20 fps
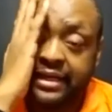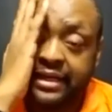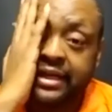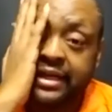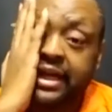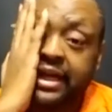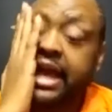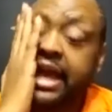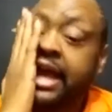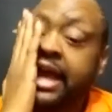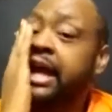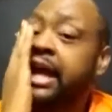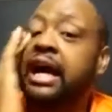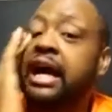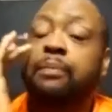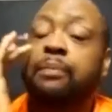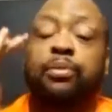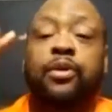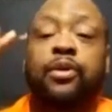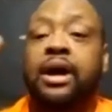And
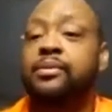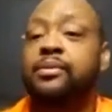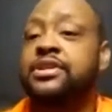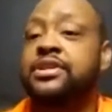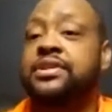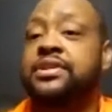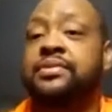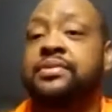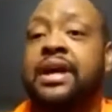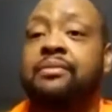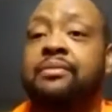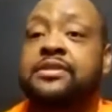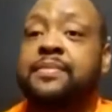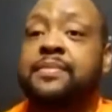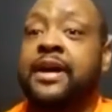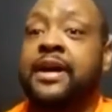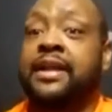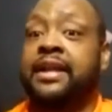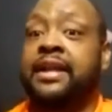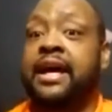I promise you, that was
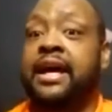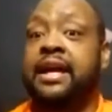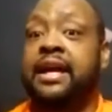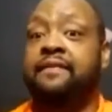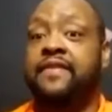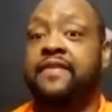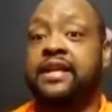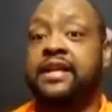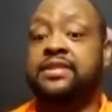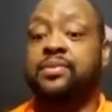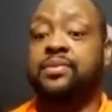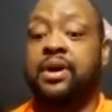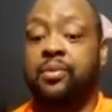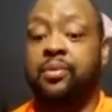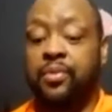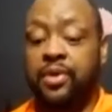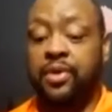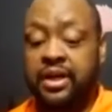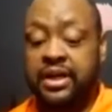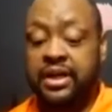my life. That's who I
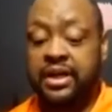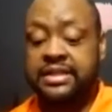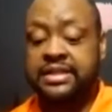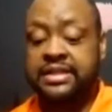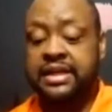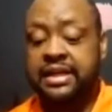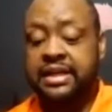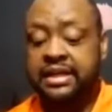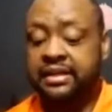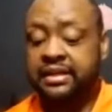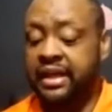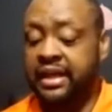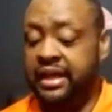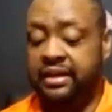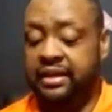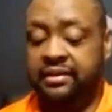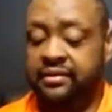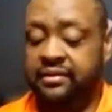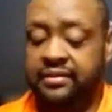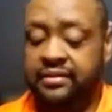was. Like,
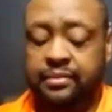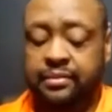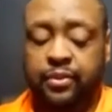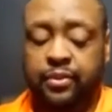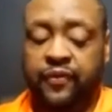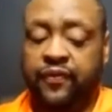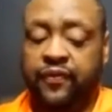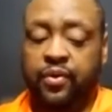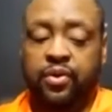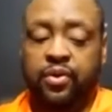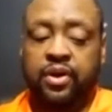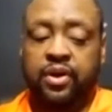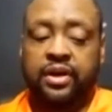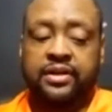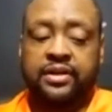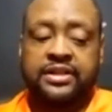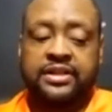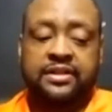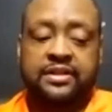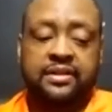before
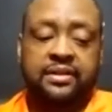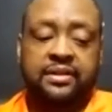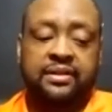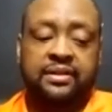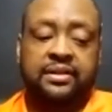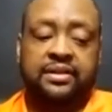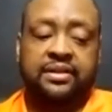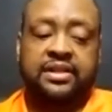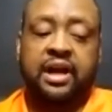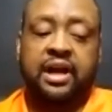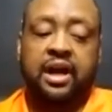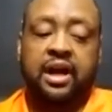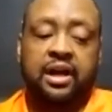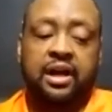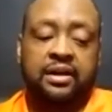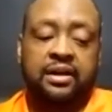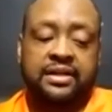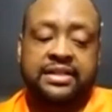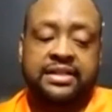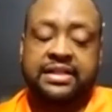
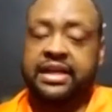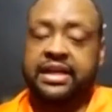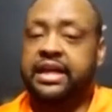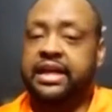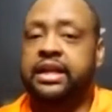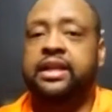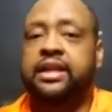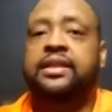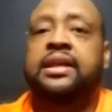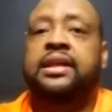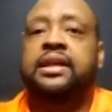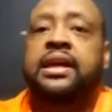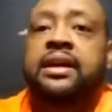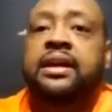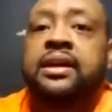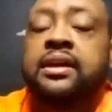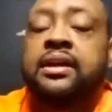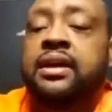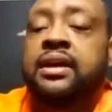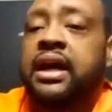talks, anything,
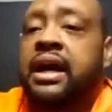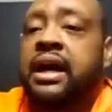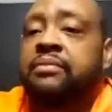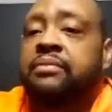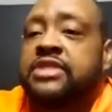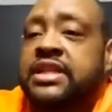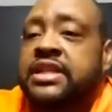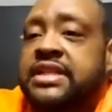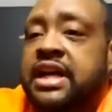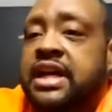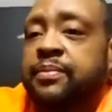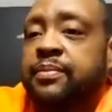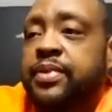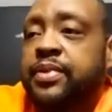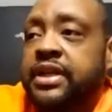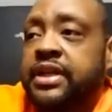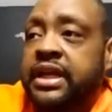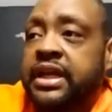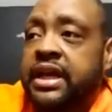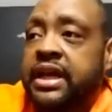I'm just now
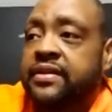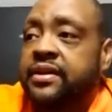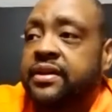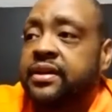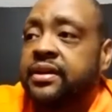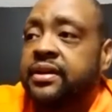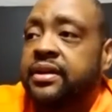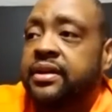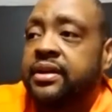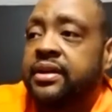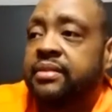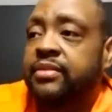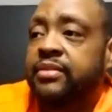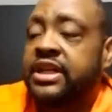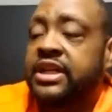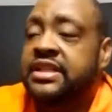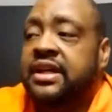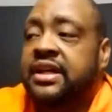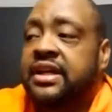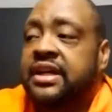putting together my
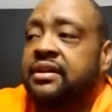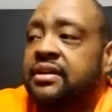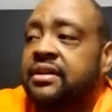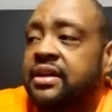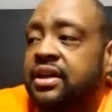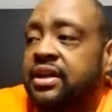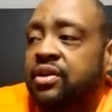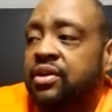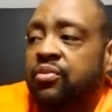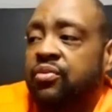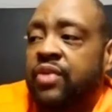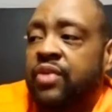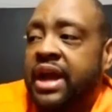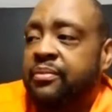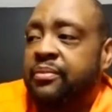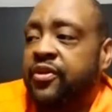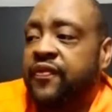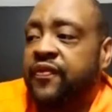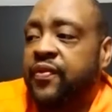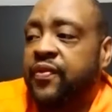talk
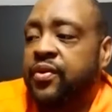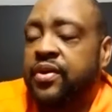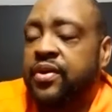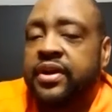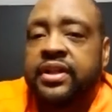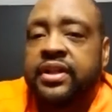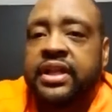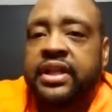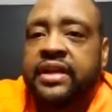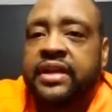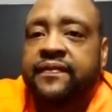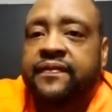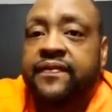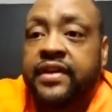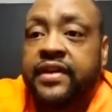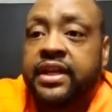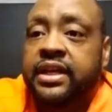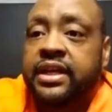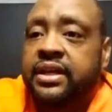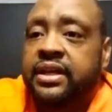right before the
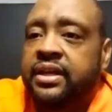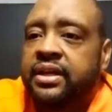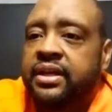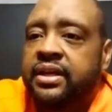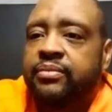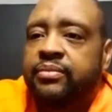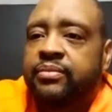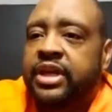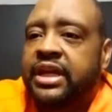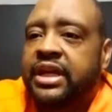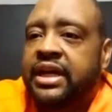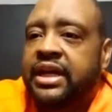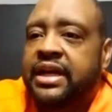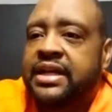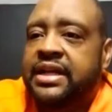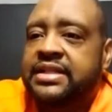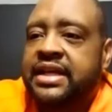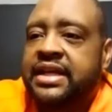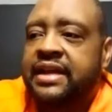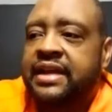event,
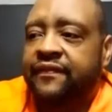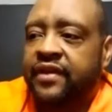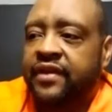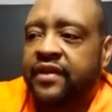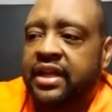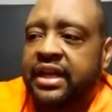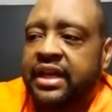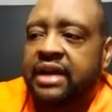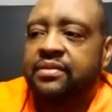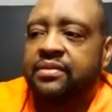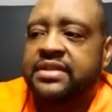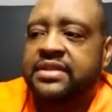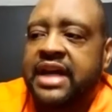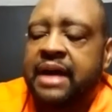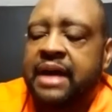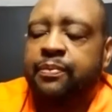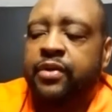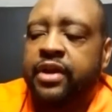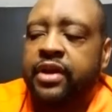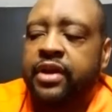and I felt like I was
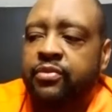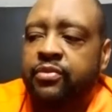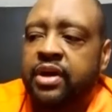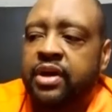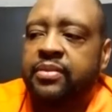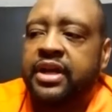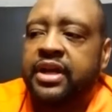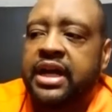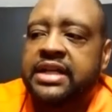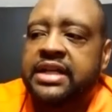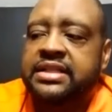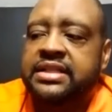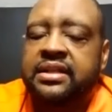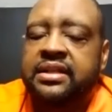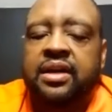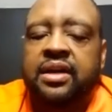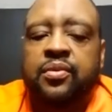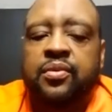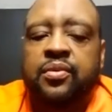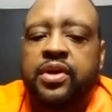operating well because
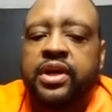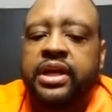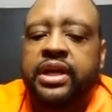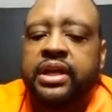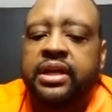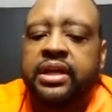no one